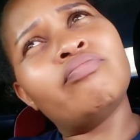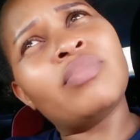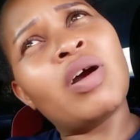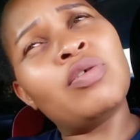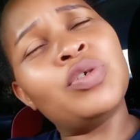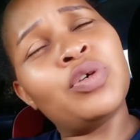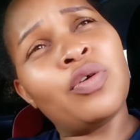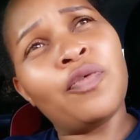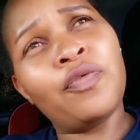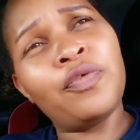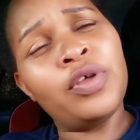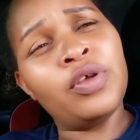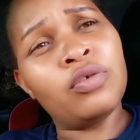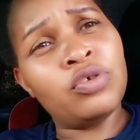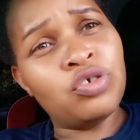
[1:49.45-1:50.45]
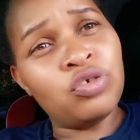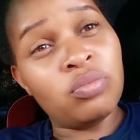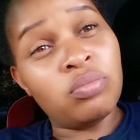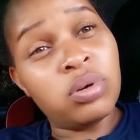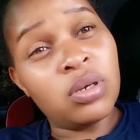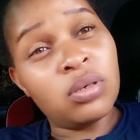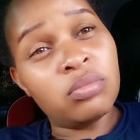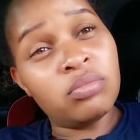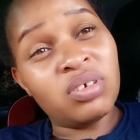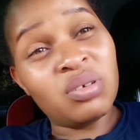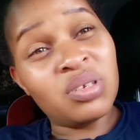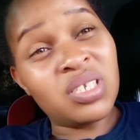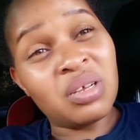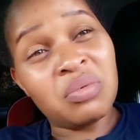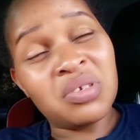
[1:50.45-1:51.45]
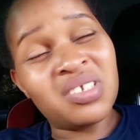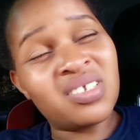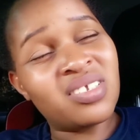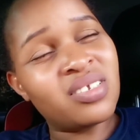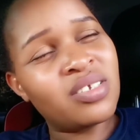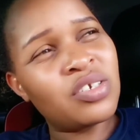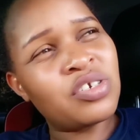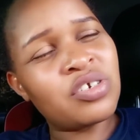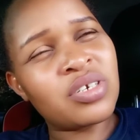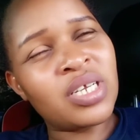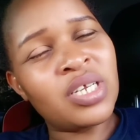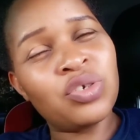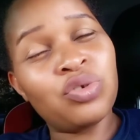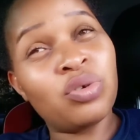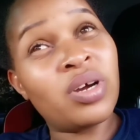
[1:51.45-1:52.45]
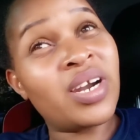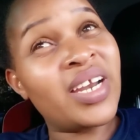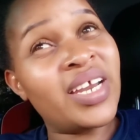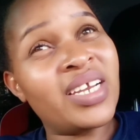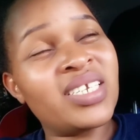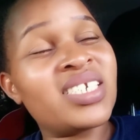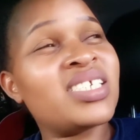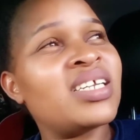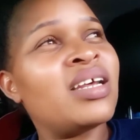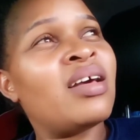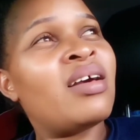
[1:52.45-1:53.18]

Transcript: out of YouTube because I was trying to create